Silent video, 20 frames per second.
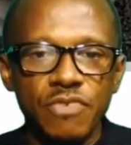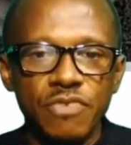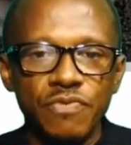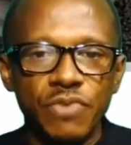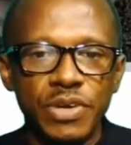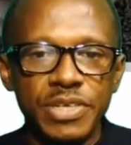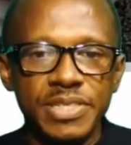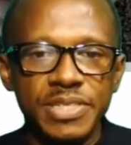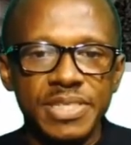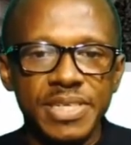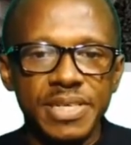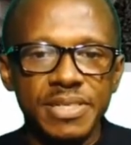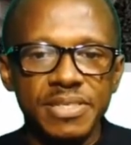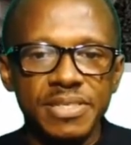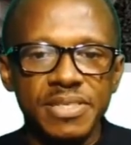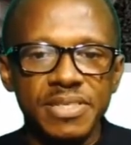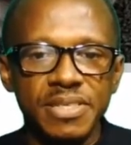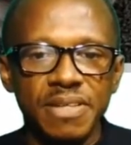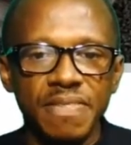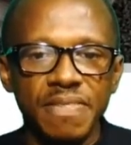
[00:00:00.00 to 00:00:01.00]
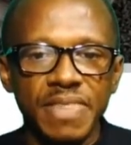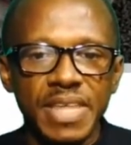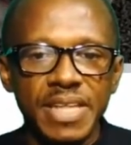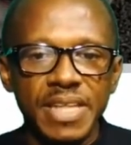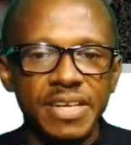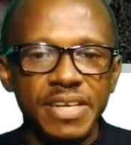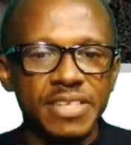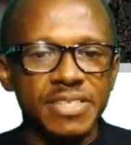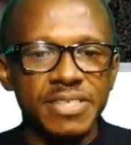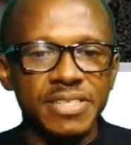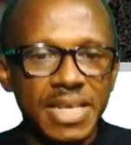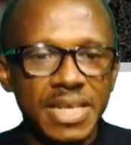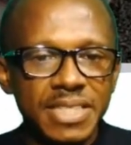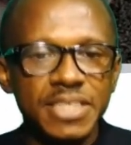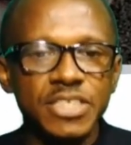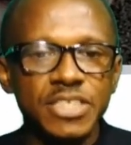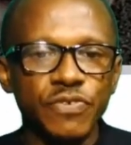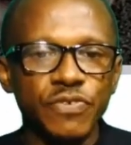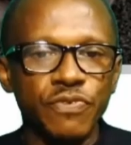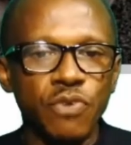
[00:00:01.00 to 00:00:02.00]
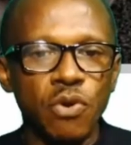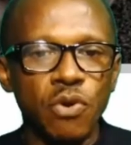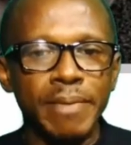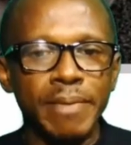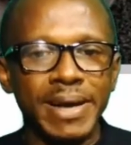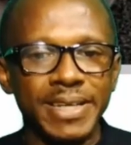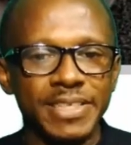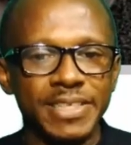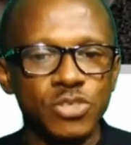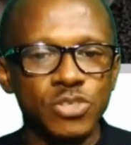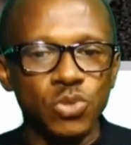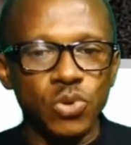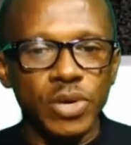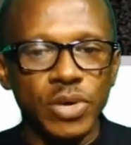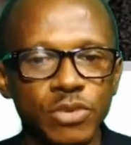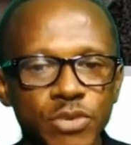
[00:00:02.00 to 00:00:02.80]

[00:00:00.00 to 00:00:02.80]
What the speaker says: For instance, there's nothing to format, so